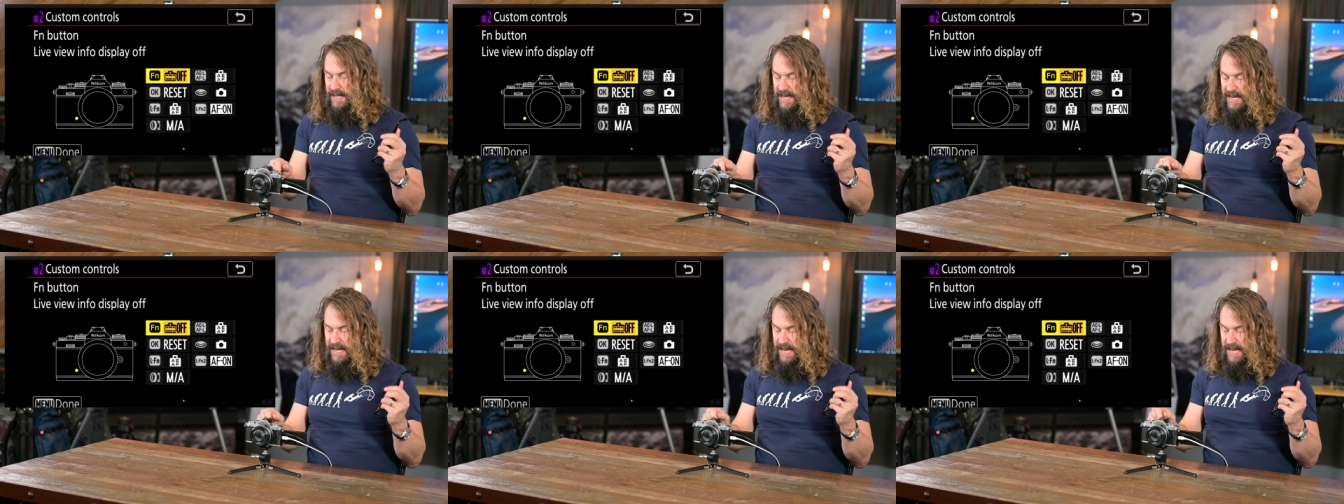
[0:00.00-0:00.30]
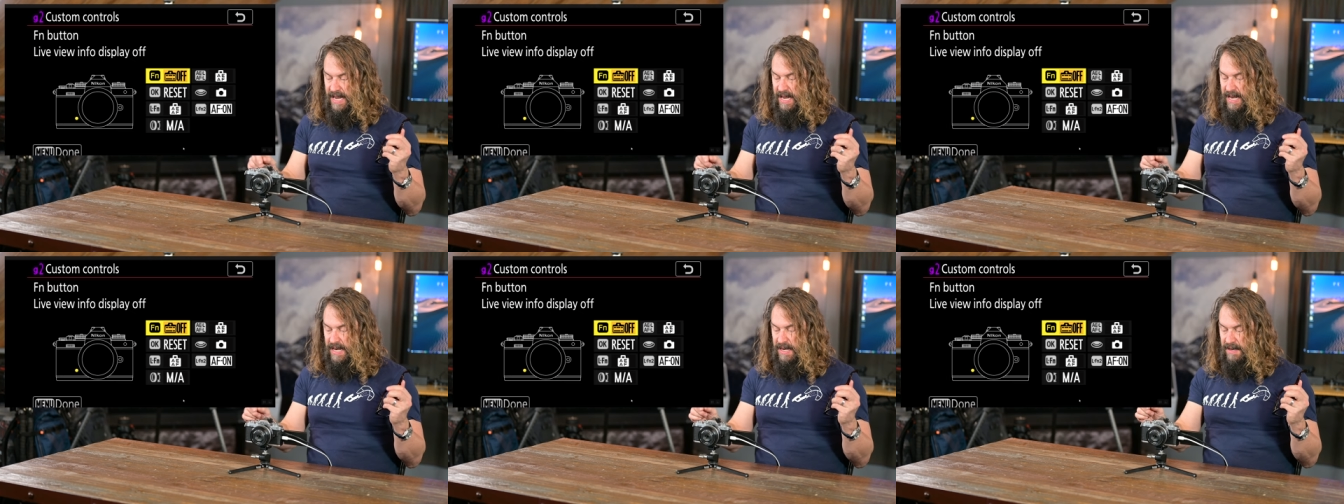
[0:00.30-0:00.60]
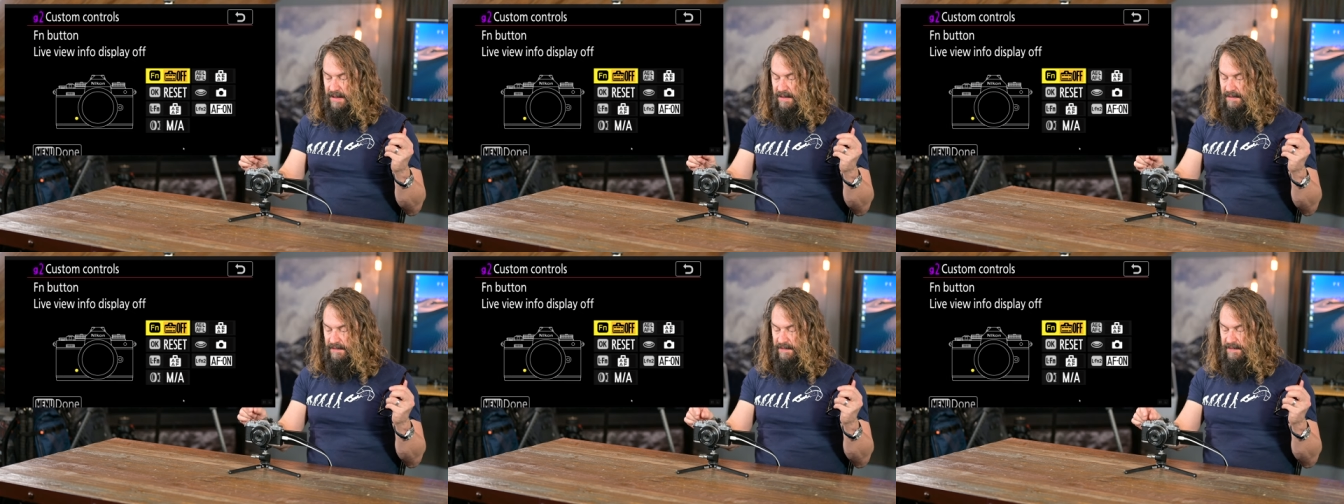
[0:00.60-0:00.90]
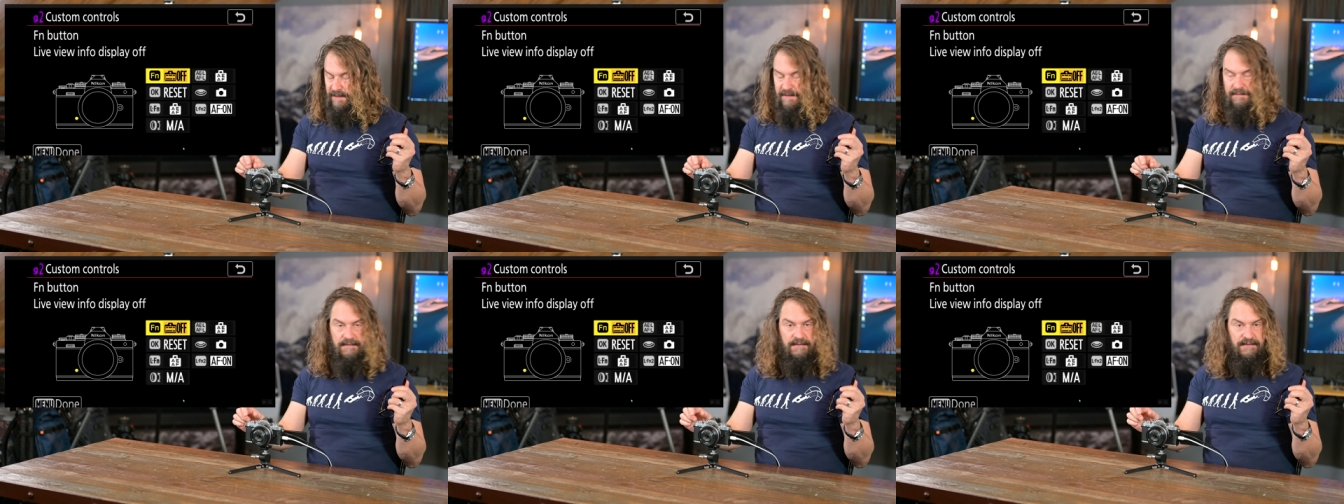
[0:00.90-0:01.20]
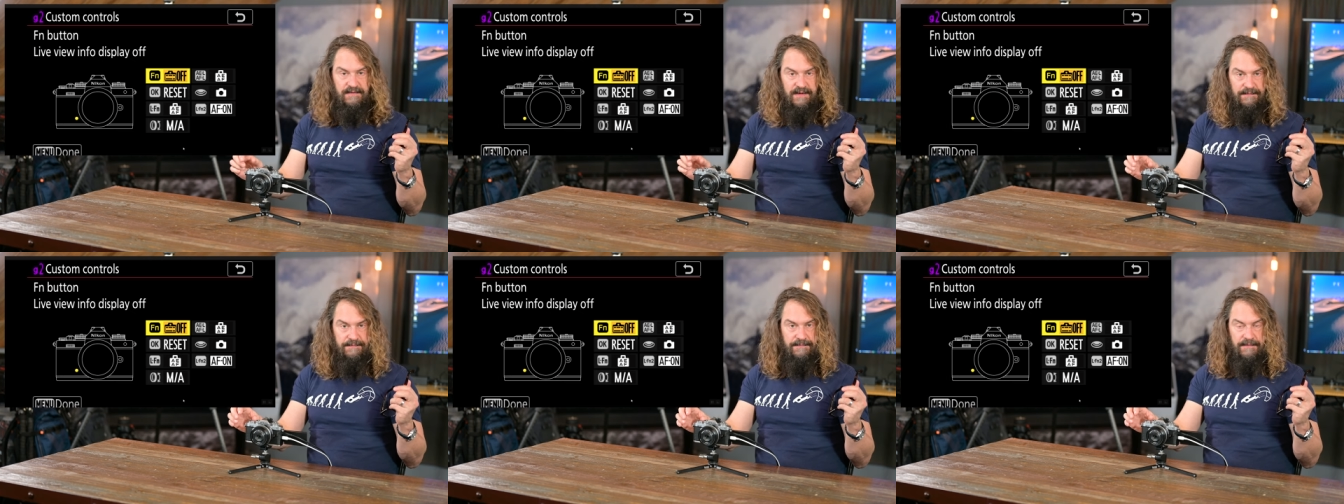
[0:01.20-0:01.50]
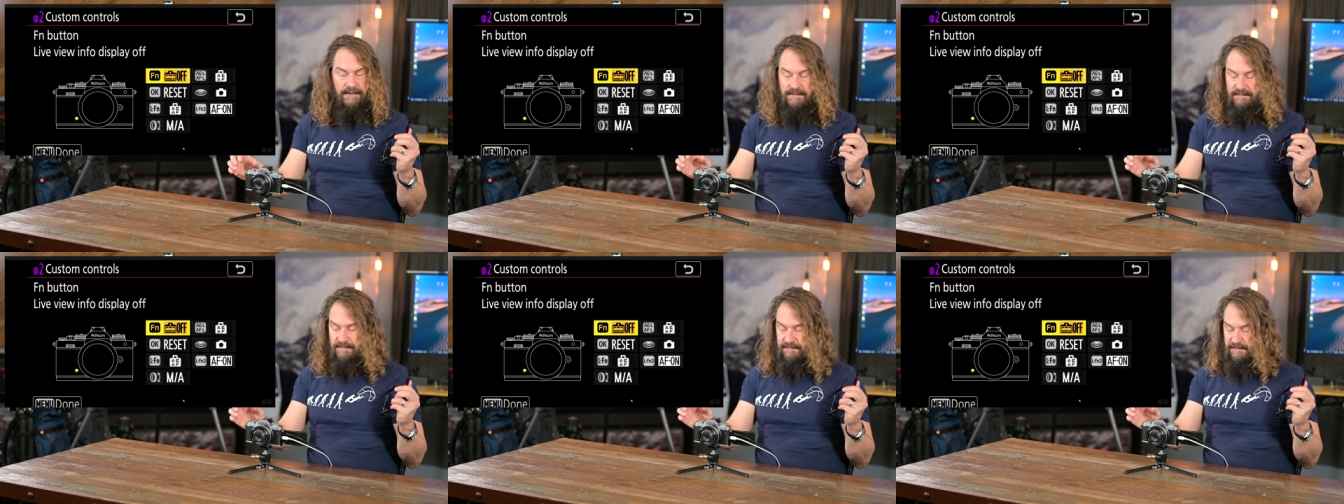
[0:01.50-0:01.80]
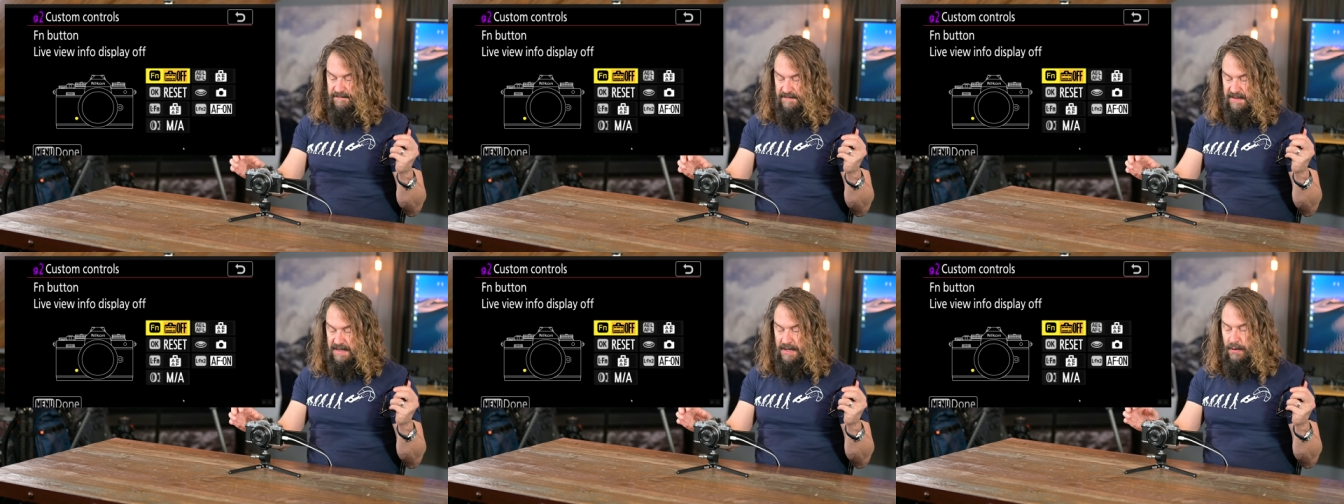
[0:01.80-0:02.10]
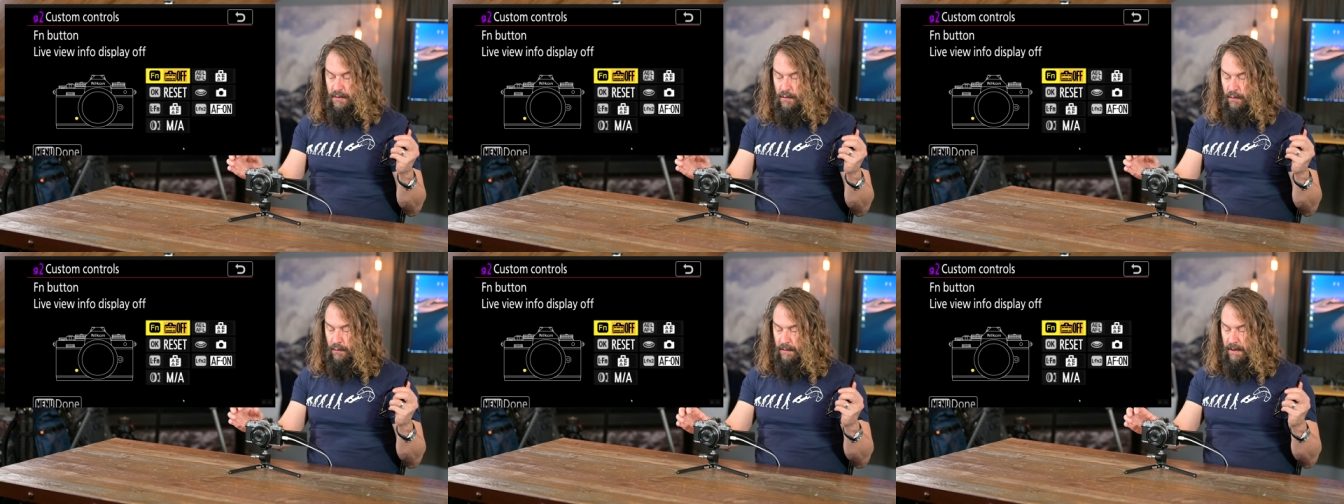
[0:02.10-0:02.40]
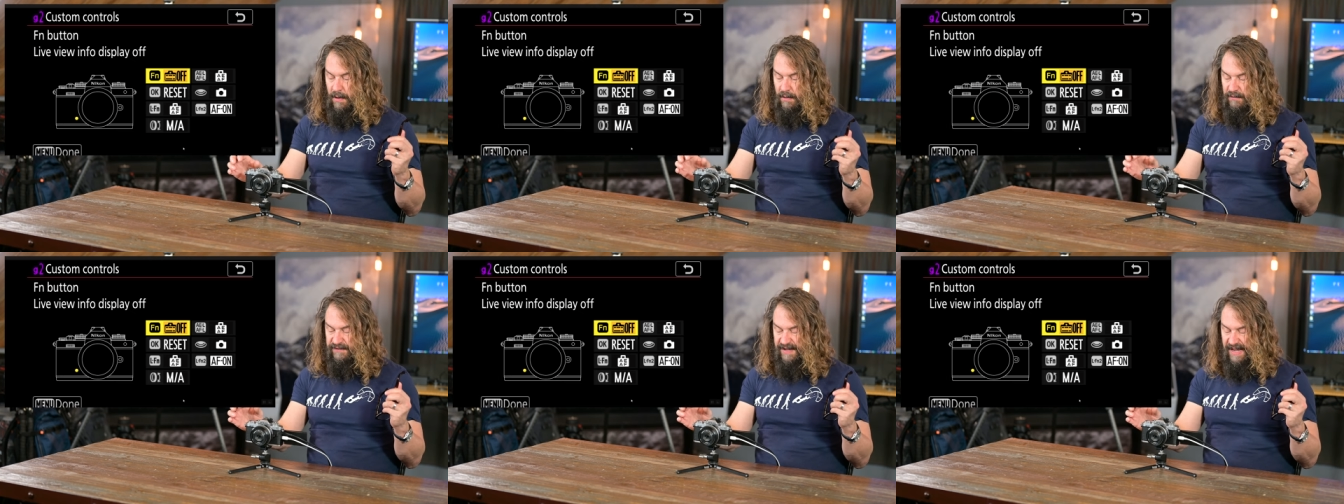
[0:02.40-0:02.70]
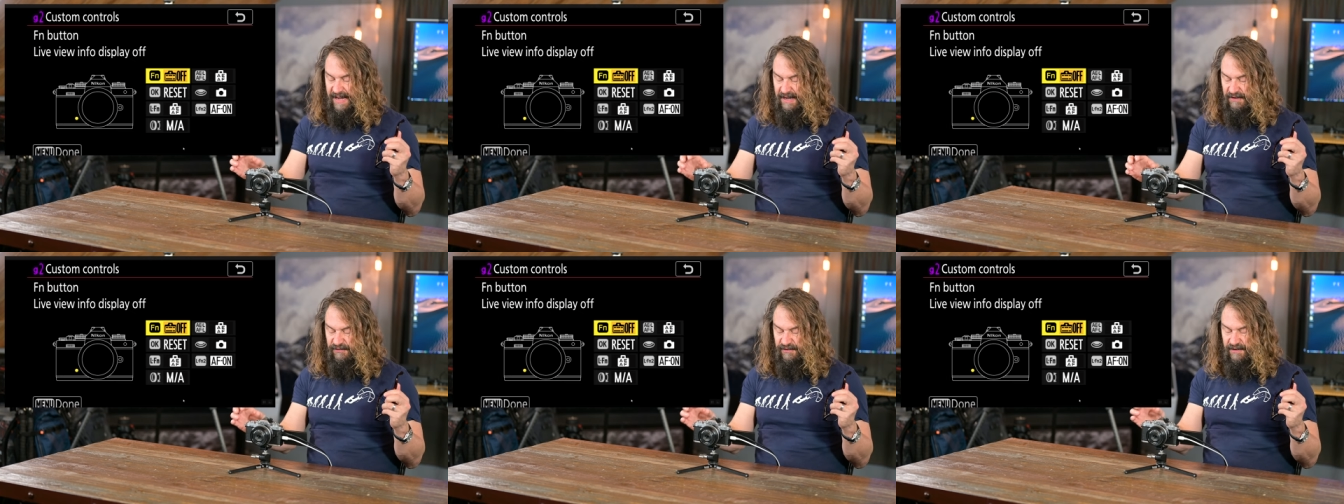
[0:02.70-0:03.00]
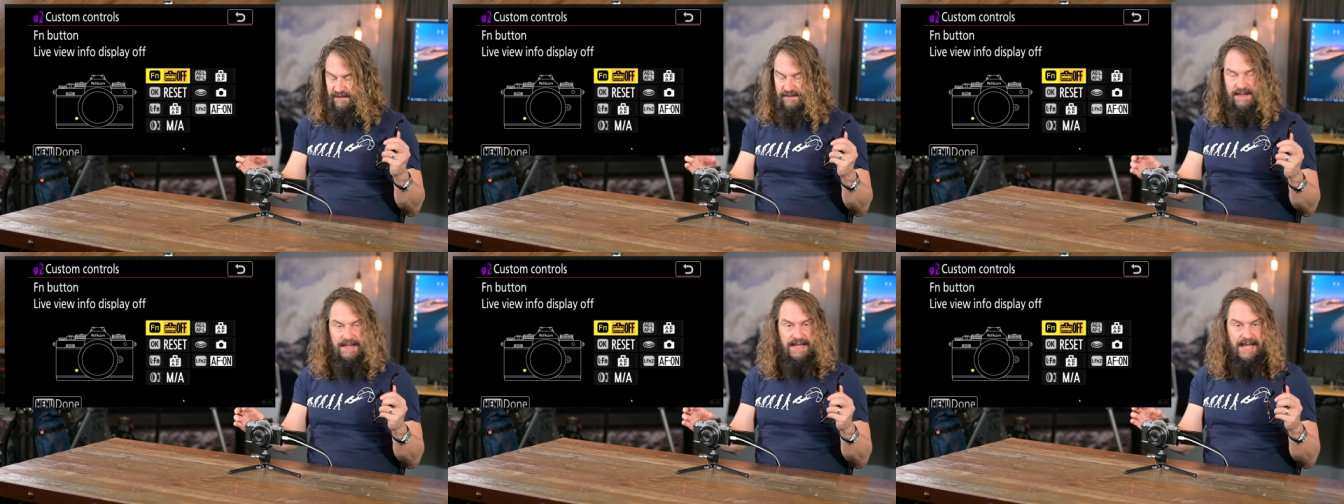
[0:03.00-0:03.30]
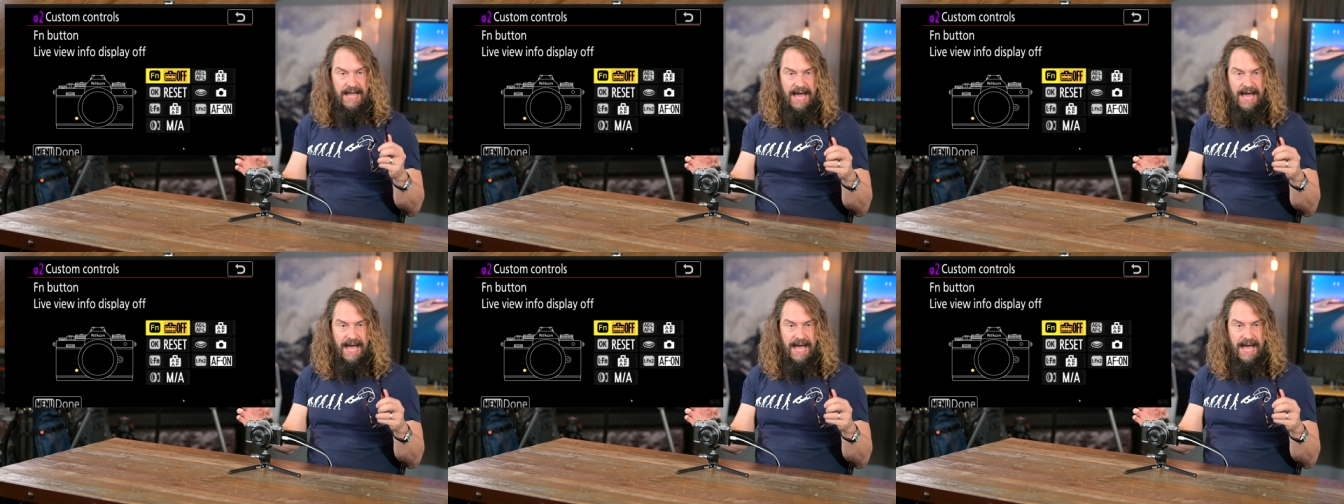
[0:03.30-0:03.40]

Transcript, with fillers: in the different view rotation that you